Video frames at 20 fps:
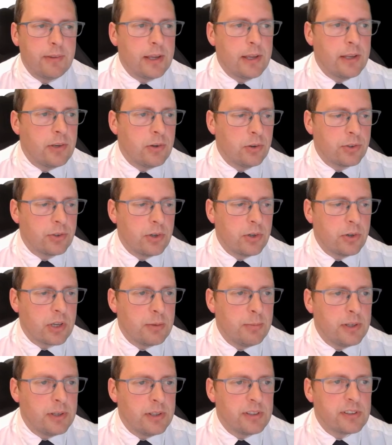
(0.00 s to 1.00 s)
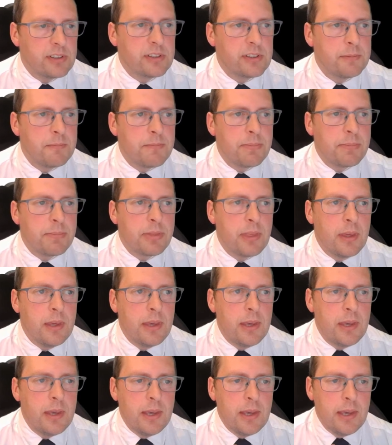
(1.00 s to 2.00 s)
in your documents.
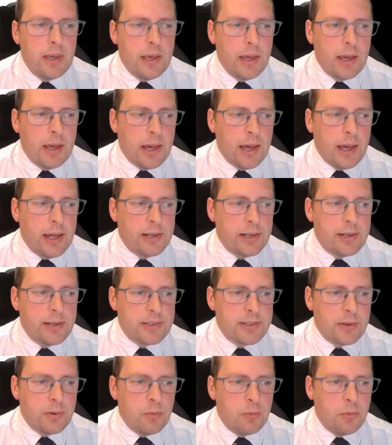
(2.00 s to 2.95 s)
And